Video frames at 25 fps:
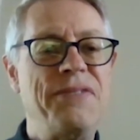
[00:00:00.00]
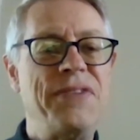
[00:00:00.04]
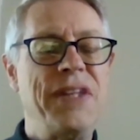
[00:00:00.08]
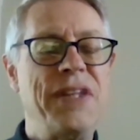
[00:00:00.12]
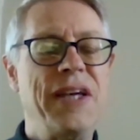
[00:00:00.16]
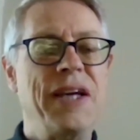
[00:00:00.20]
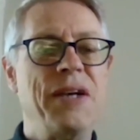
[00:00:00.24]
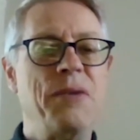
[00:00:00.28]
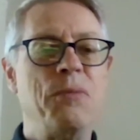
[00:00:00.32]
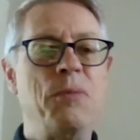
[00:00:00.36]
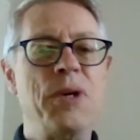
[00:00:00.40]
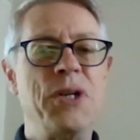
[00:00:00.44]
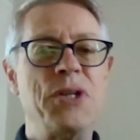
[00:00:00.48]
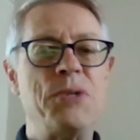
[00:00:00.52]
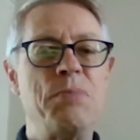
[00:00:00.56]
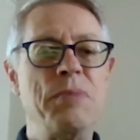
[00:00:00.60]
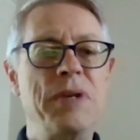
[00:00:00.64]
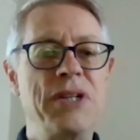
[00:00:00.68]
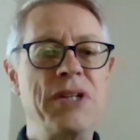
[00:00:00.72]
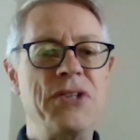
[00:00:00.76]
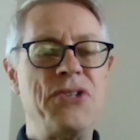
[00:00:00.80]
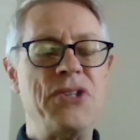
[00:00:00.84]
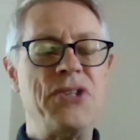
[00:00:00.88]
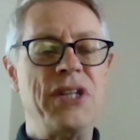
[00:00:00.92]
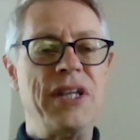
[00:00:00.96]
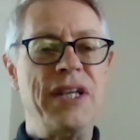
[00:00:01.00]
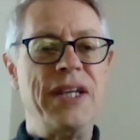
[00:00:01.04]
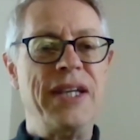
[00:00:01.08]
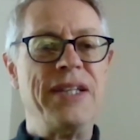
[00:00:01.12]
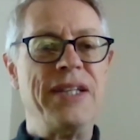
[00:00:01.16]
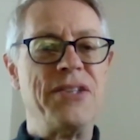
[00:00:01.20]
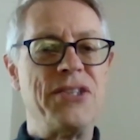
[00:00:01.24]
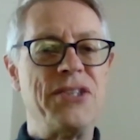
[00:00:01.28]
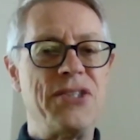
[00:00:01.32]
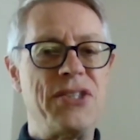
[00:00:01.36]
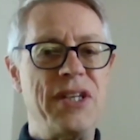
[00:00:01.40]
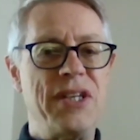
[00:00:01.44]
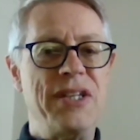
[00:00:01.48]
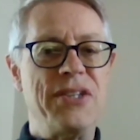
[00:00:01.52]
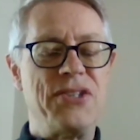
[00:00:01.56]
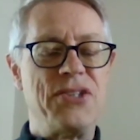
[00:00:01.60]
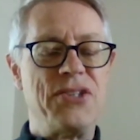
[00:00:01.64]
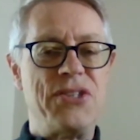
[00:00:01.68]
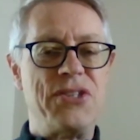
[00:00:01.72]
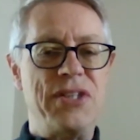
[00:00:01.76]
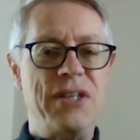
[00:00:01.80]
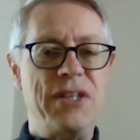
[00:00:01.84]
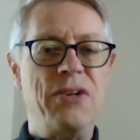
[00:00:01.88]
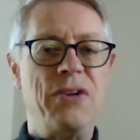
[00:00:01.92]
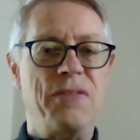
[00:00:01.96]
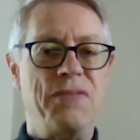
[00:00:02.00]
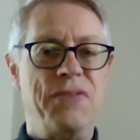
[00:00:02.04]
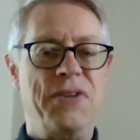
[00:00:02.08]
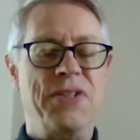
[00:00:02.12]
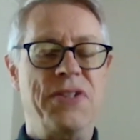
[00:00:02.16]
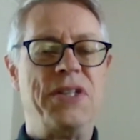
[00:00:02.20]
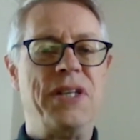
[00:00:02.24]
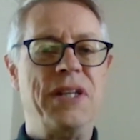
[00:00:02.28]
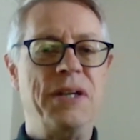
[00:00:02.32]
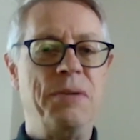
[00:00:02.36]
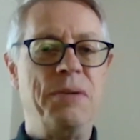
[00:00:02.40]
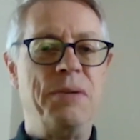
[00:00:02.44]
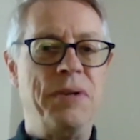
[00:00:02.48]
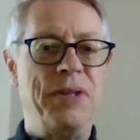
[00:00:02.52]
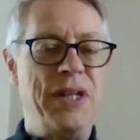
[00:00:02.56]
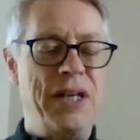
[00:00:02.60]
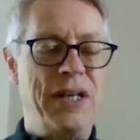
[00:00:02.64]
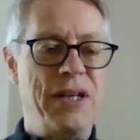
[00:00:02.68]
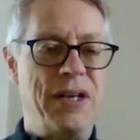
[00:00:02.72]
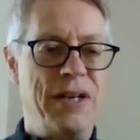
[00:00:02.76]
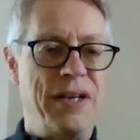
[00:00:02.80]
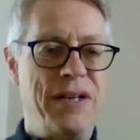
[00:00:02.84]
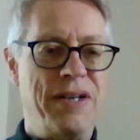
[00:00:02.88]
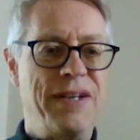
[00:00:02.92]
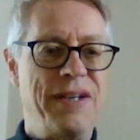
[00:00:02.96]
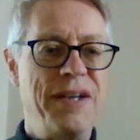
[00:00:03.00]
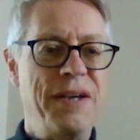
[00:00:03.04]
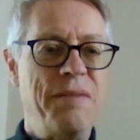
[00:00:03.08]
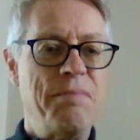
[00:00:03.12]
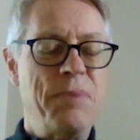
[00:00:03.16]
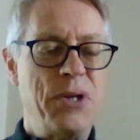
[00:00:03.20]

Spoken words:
thing which means that it's still obviously within our